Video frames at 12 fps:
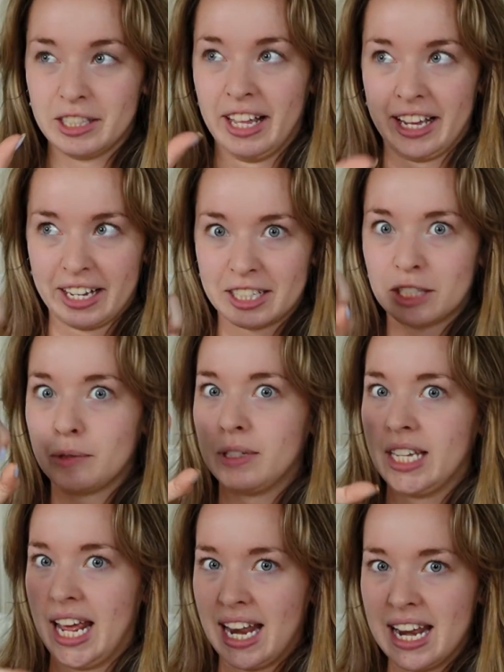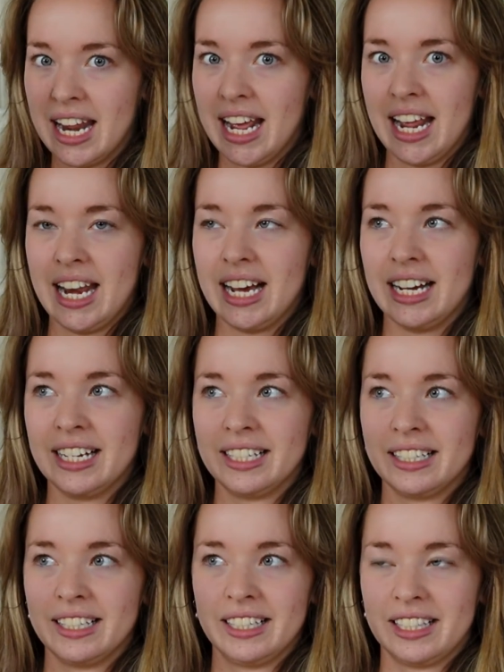like extended
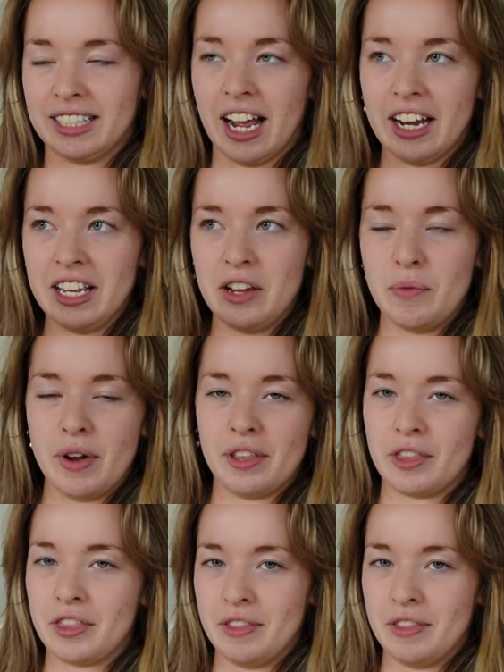study with